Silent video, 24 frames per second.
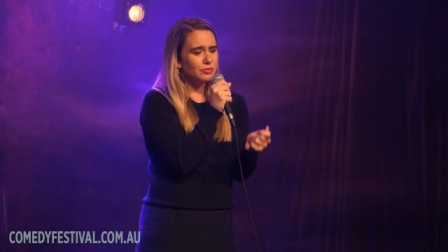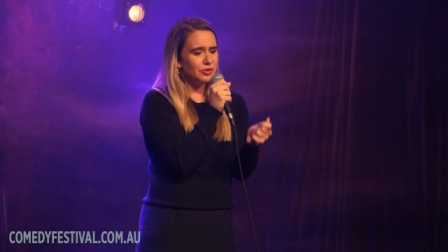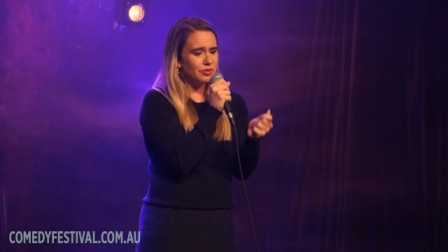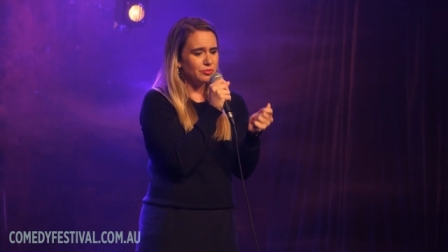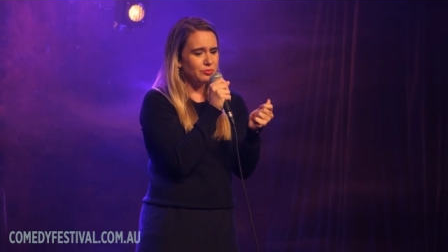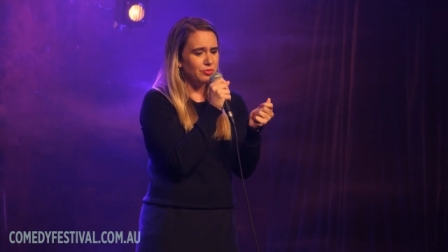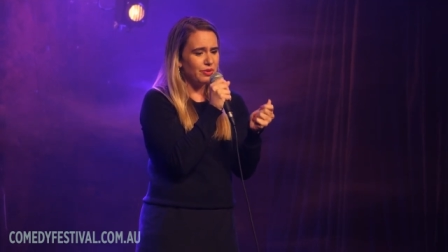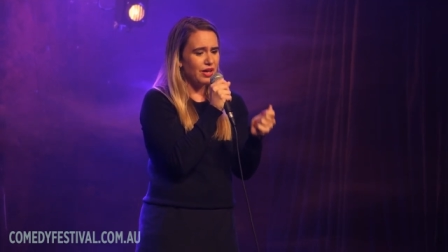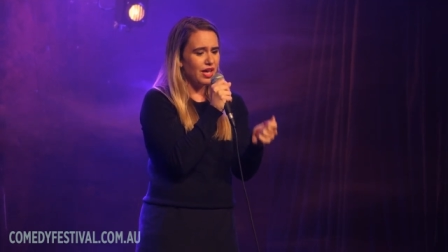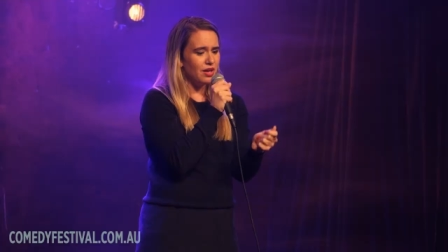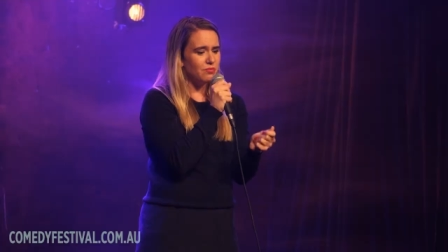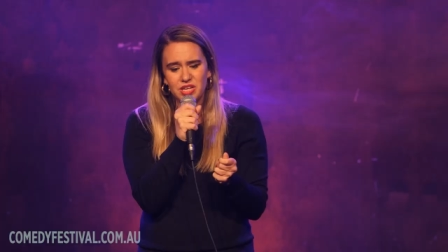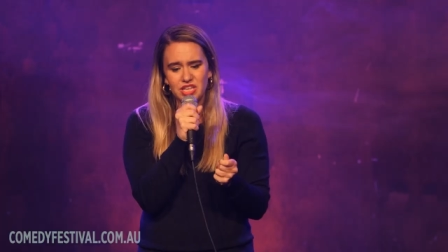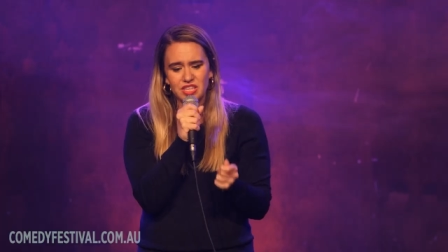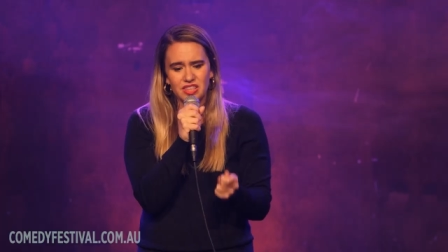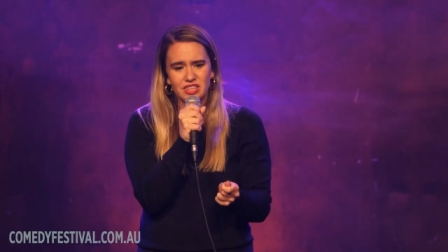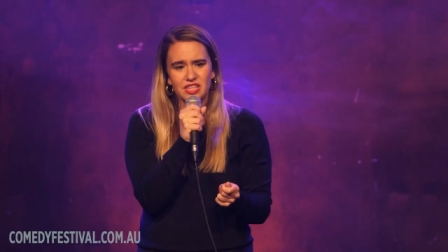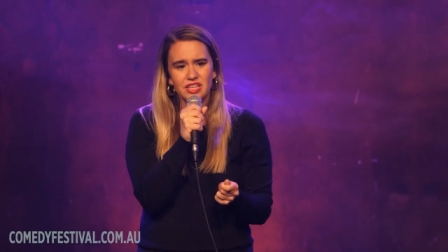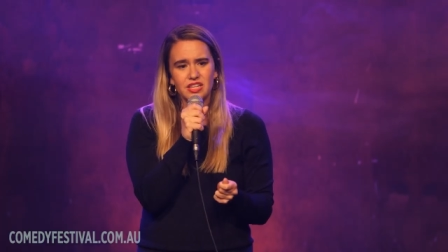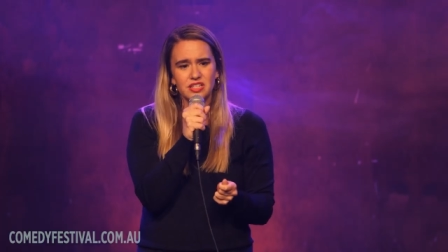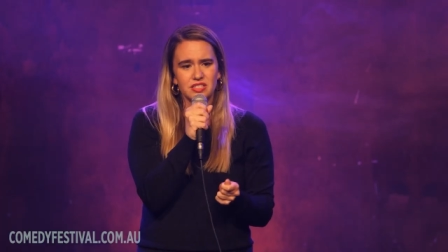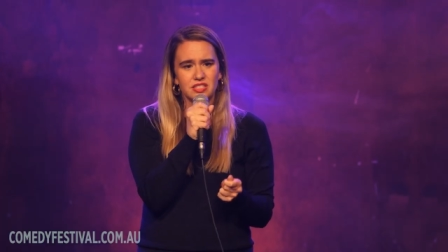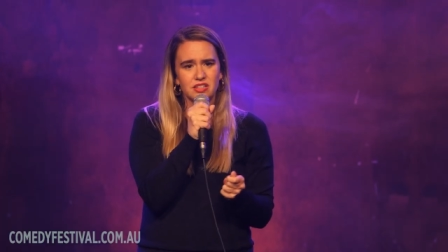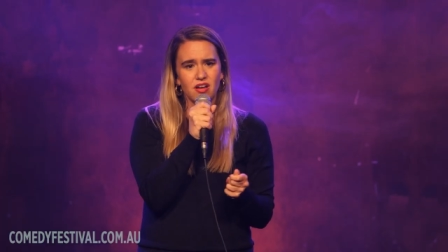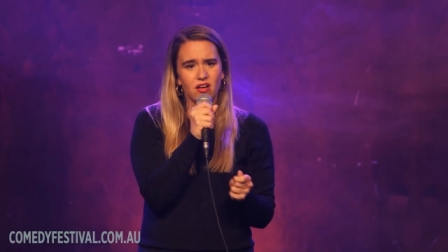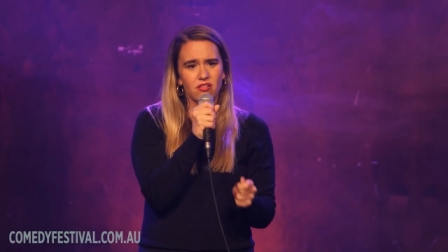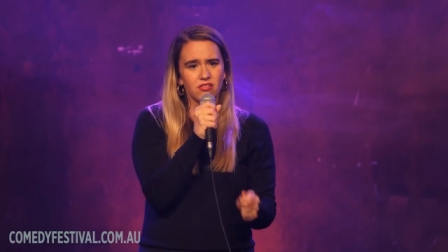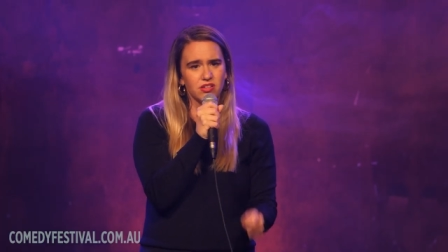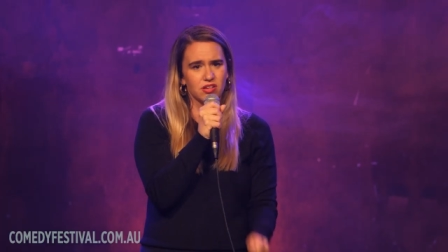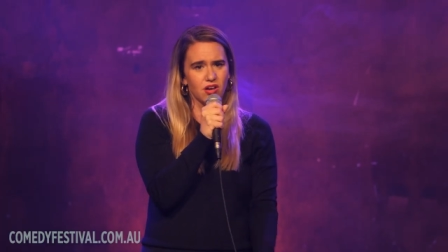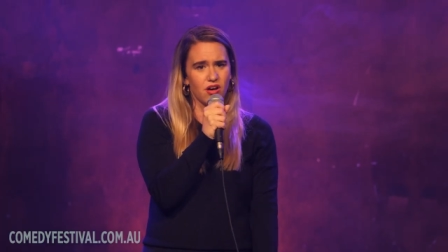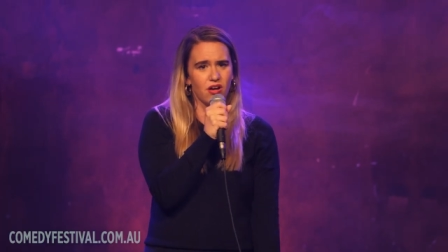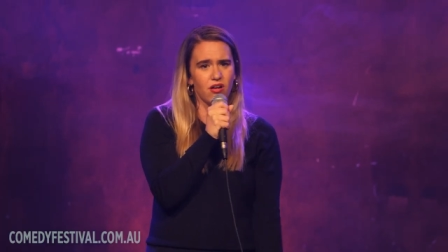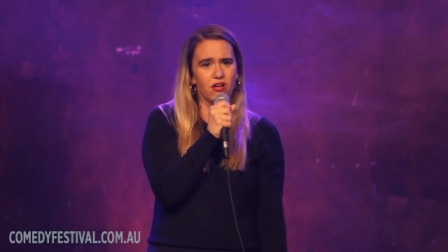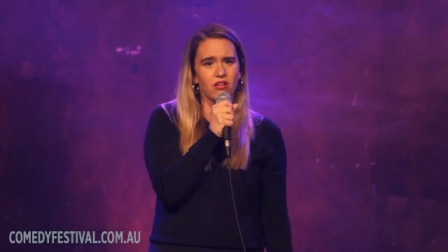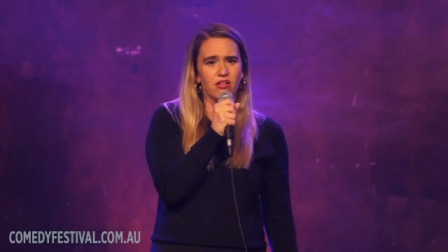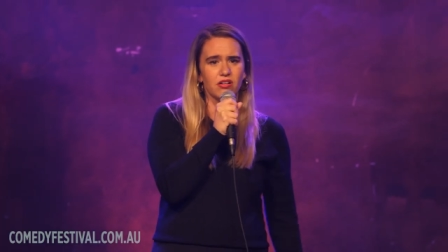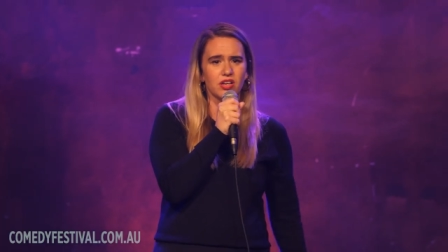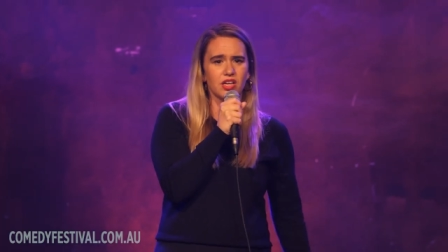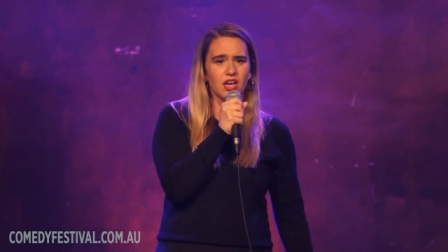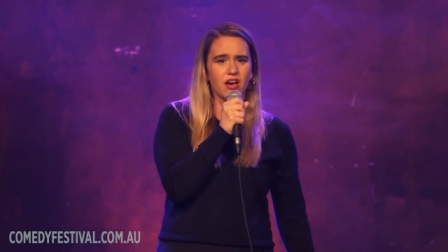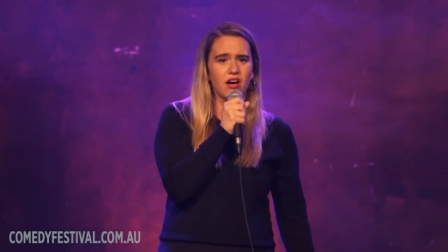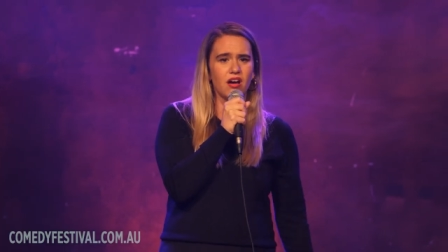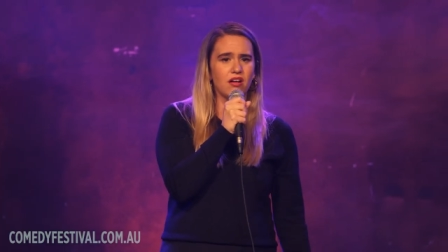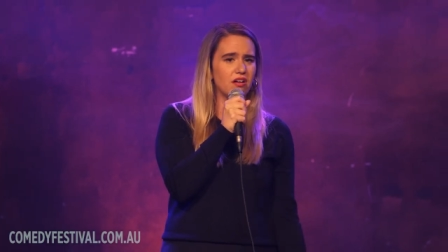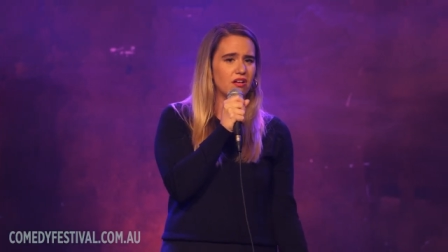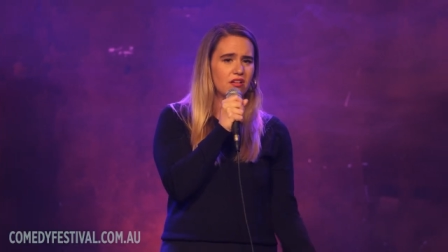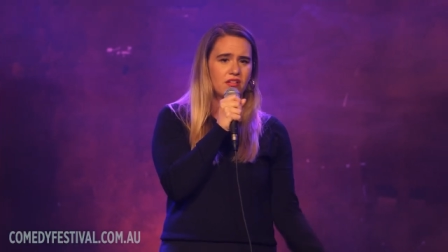But baby, things don't go
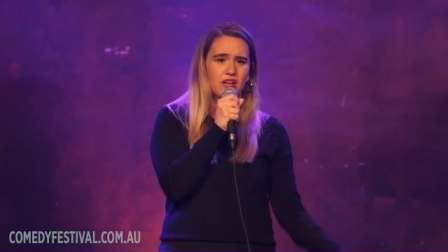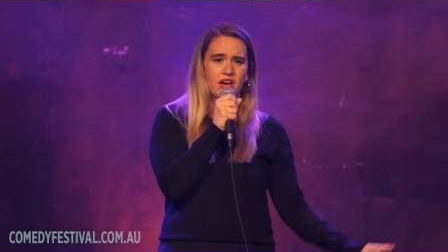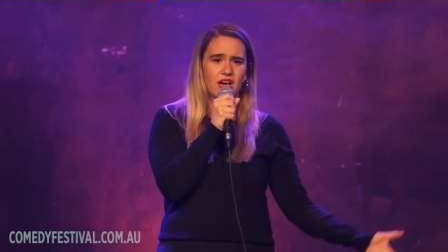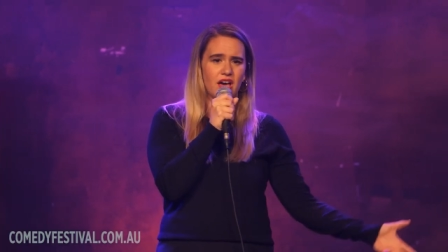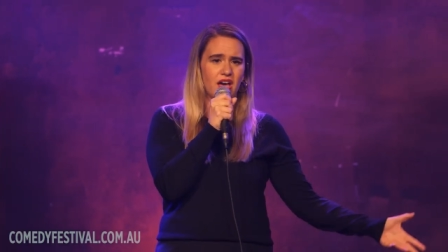your